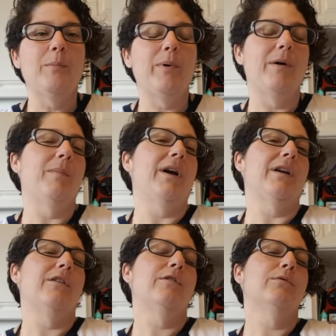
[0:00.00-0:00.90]
but
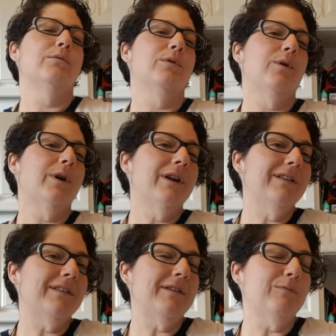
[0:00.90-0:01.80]
my
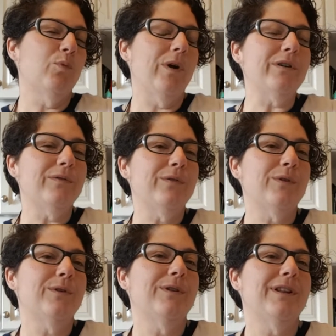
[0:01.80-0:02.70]
glorious and
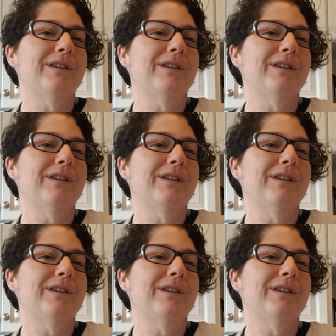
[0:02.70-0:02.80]
wonderful